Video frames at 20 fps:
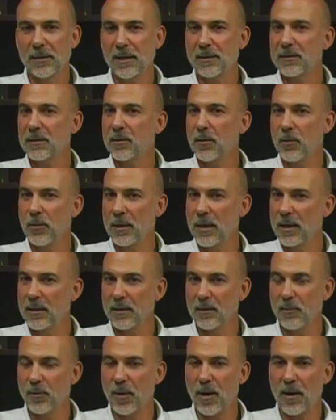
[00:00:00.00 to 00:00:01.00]
That's a
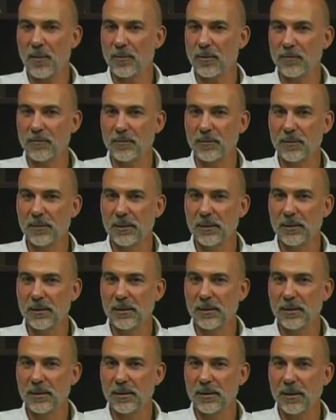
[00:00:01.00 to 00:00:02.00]
created problem.
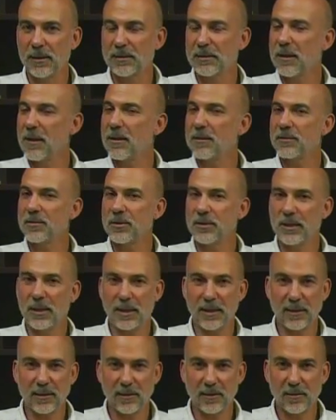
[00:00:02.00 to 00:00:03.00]
It's not
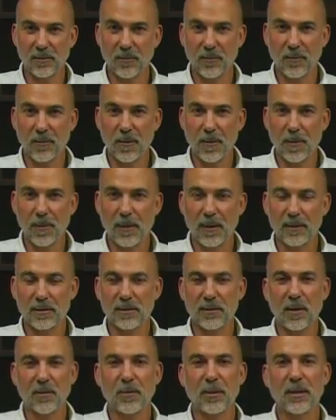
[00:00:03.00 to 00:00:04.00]
genetic.
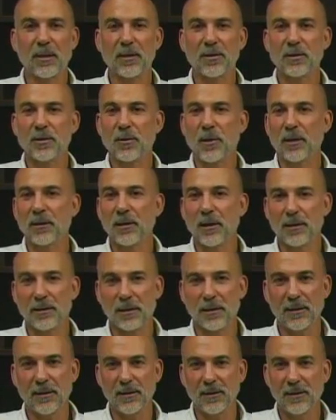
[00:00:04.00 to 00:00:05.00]
It's not because you're
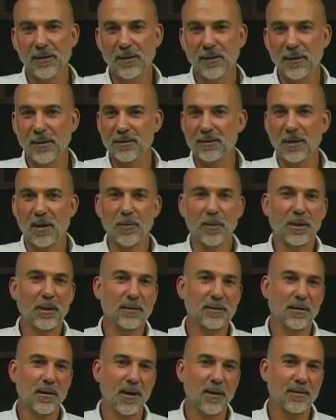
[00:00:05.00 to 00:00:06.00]
unlucky. It's not
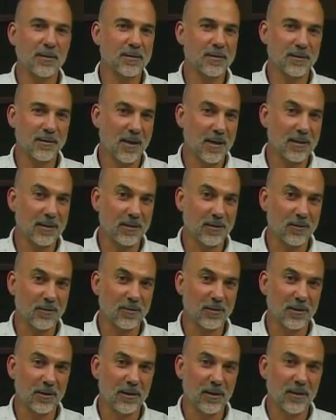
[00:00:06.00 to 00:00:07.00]
because God doesn't like you.
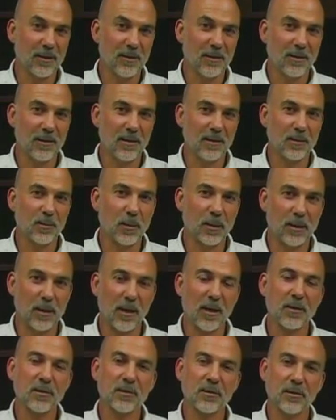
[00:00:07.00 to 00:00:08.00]
It's
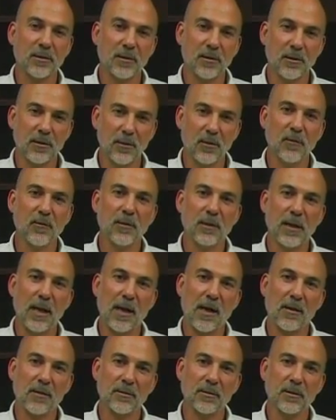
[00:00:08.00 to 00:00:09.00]
because you've
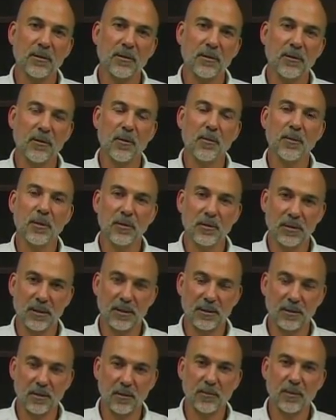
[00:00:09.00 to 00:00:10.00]
allowed your immune
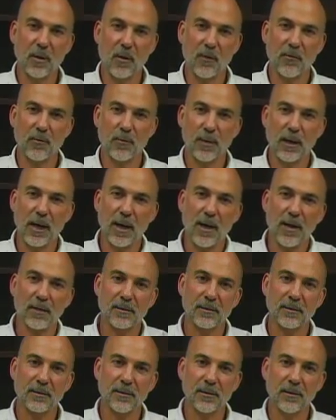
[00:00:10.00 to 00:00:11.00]
system to
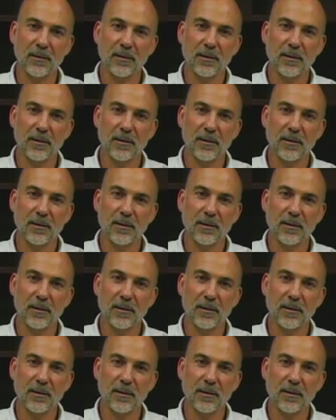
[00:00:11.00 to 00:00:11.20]
overreact.